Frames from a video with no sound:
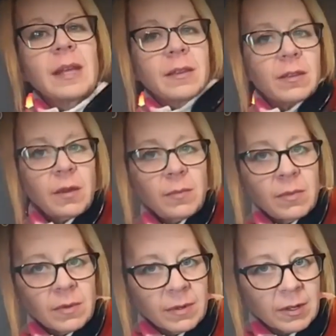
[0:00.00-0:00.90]
that
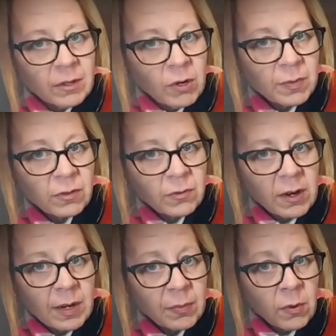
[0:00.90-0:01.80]
thumb grip is
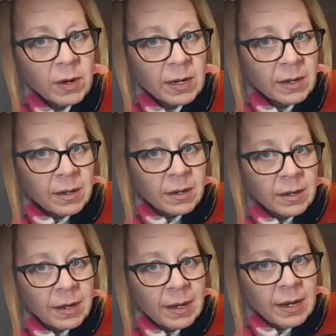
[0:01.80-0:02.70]
very important,
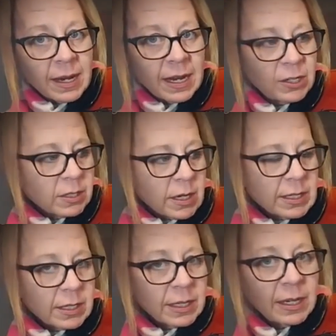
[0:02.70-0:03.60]
and just
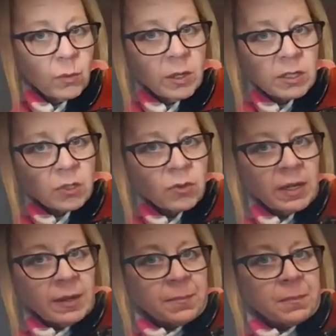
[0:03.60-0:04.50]
isolating one
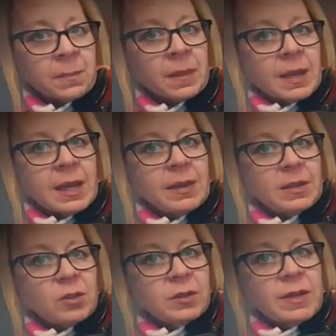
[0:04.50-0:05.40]
string. And
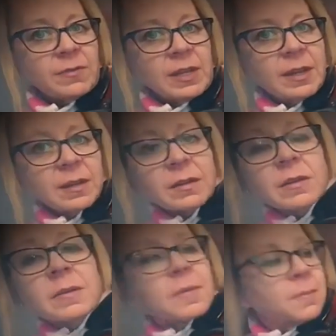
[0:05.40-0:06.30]
then your left hand,
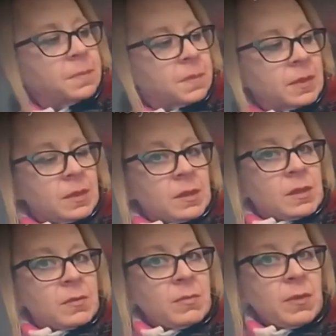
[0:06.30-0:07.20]

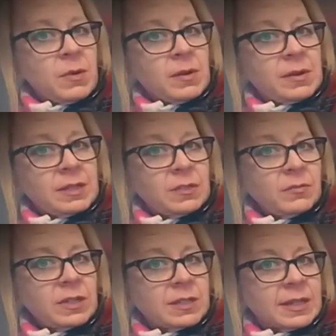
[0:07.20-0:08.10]
remember, this
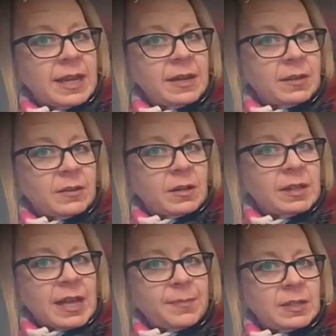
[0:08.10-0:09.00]
wrist can't
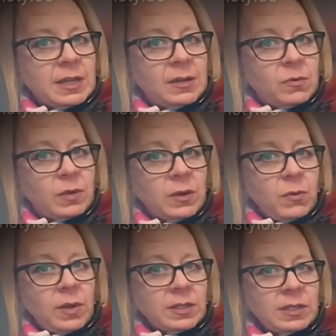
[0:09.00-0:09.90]
collapse in. We
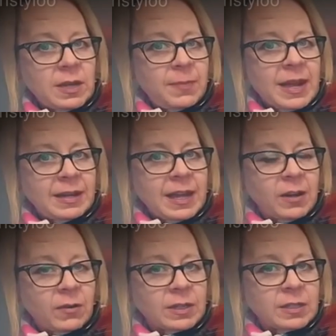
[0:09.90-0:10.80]
don't want to see a
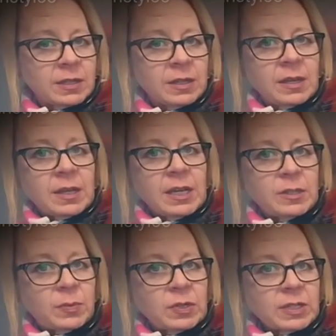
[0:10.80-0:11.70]
pancake wrist.
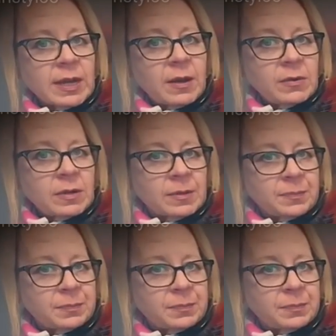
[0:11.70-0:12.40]
It's pushed out.